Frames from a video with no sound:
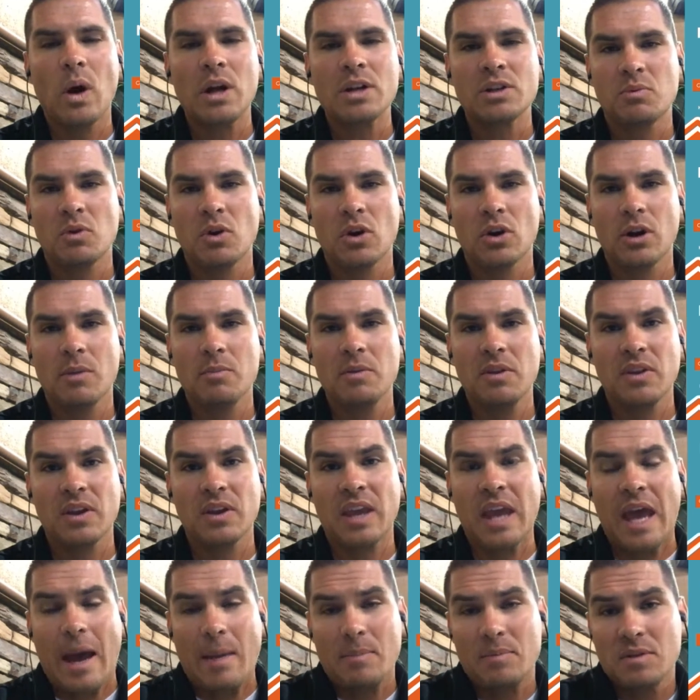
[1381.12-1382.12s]
Watch program that
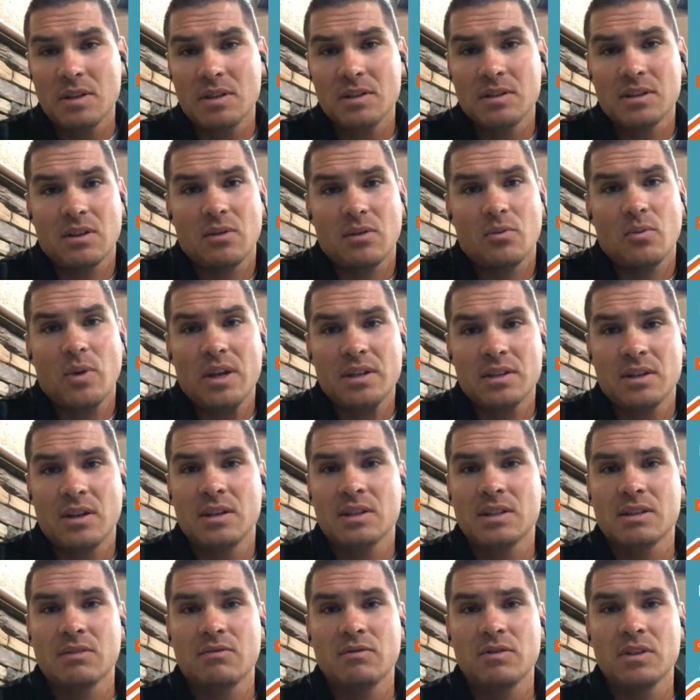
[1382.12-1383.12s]
the captains and the
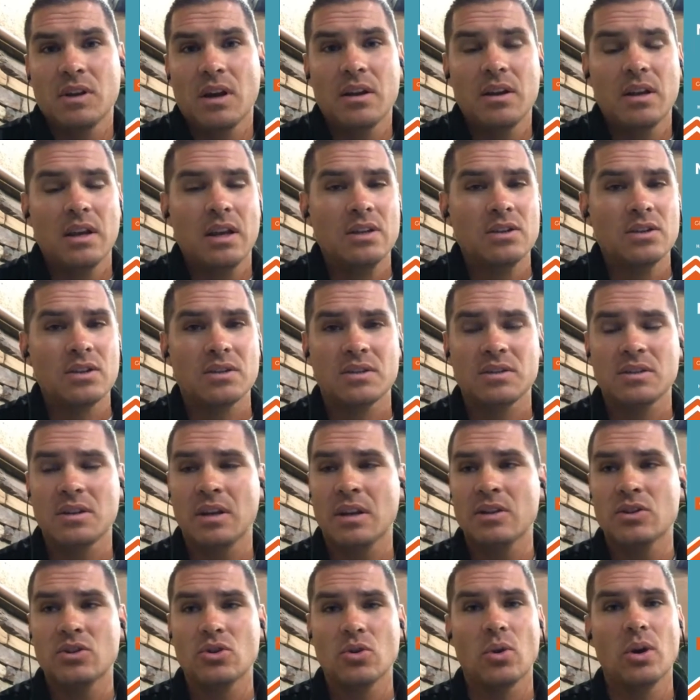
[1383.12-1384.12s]
residents have done, and just
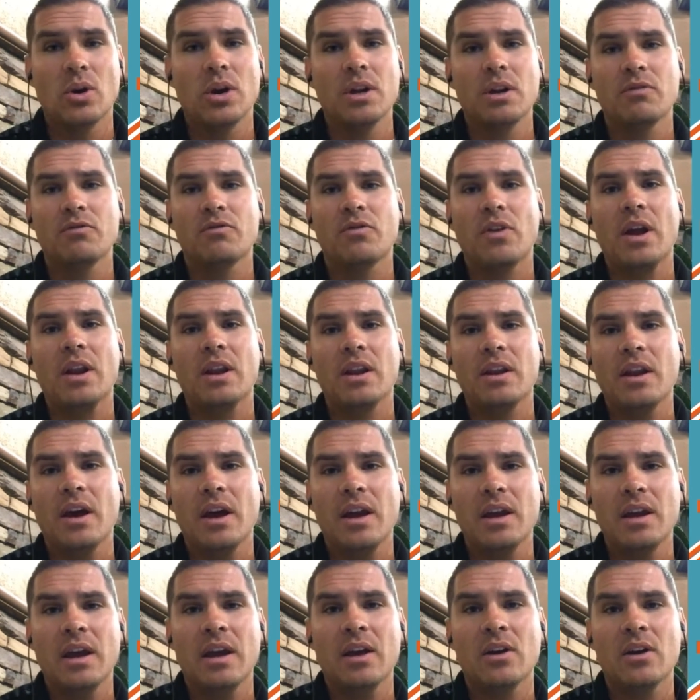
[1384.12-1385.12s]
enjoying a Friday
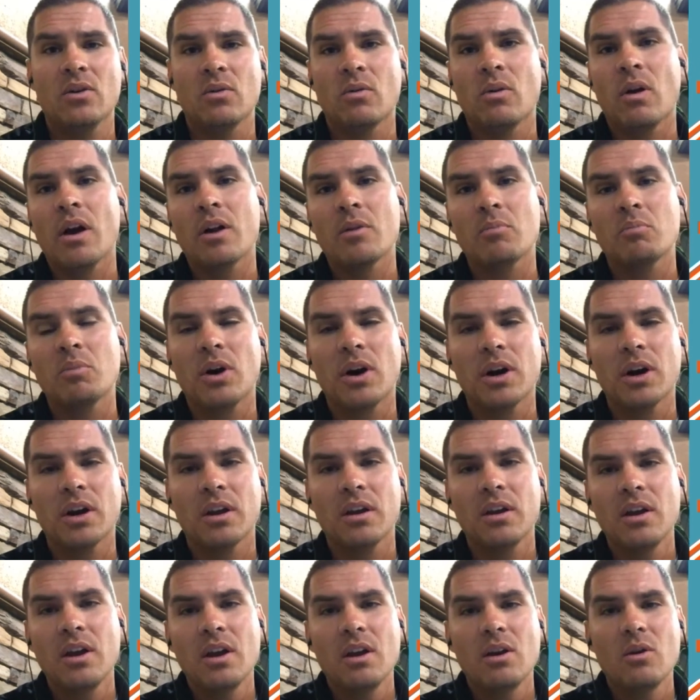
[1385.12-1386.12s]
night at Harada Park.
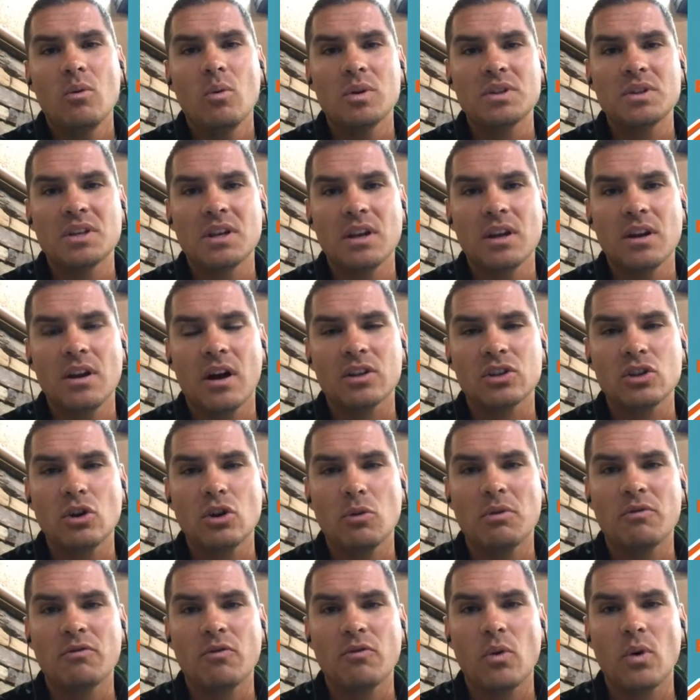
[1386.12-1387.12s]
Once again,
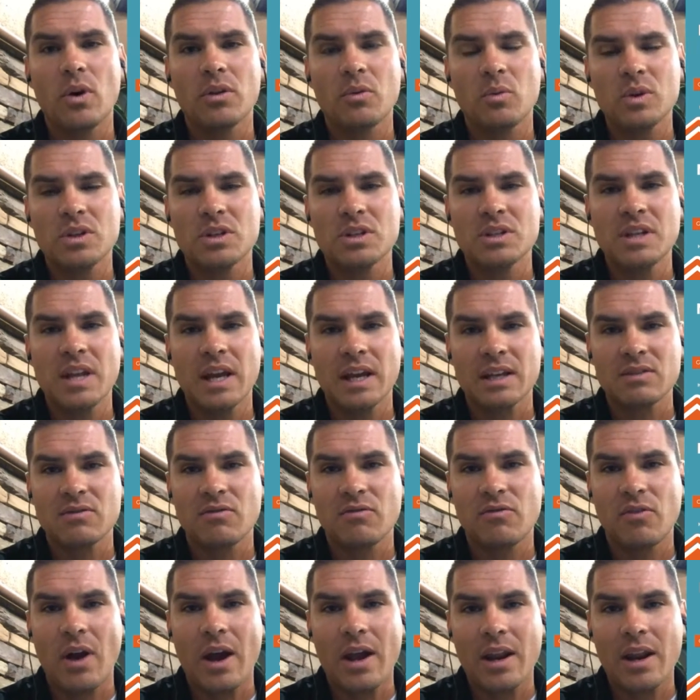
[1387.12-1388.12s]
October 4th, which is next
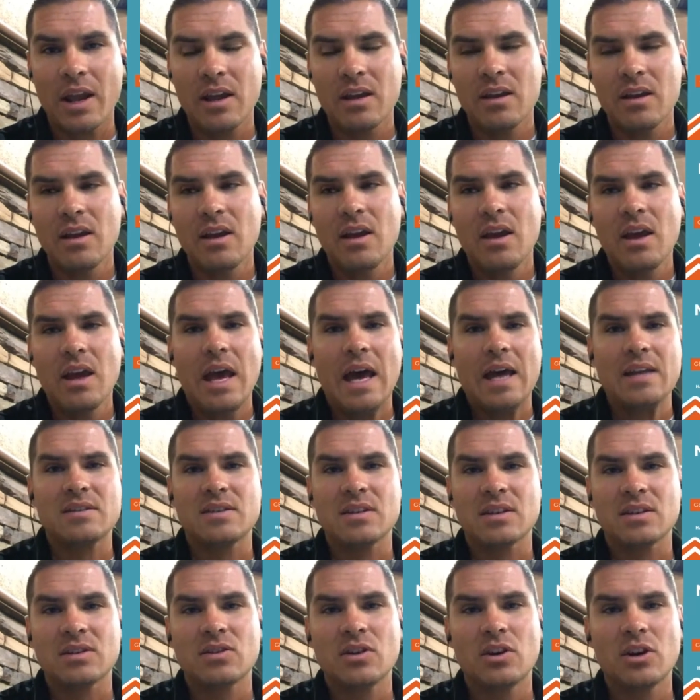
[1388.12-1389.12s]
Friday at
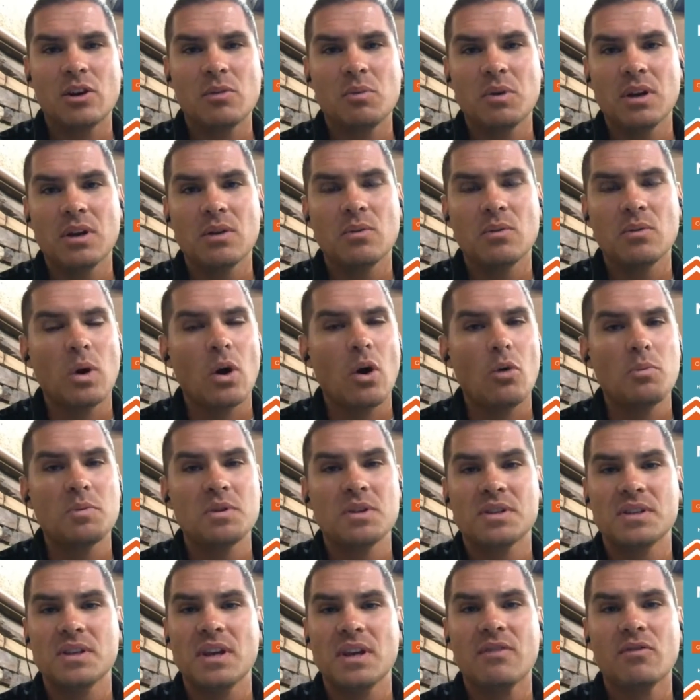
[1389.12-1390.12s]
6:30 p.m. We hope
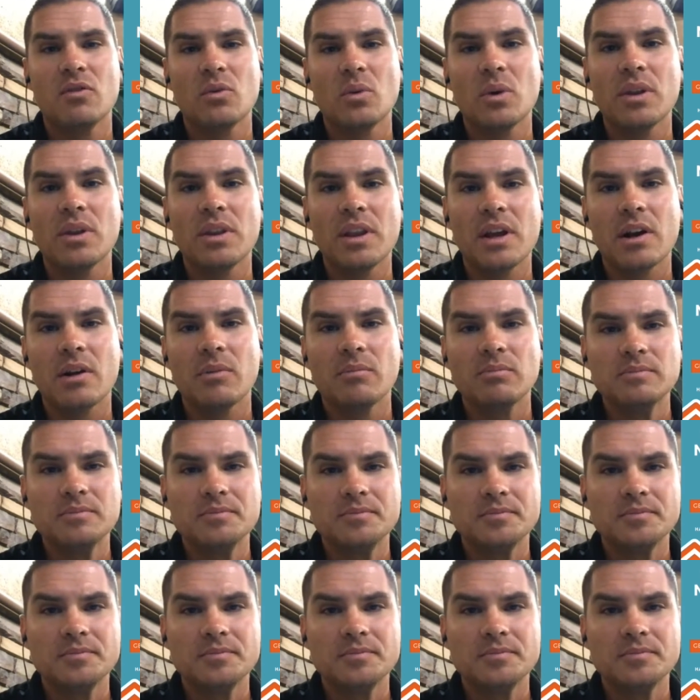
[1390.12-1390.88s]
to see everyone there.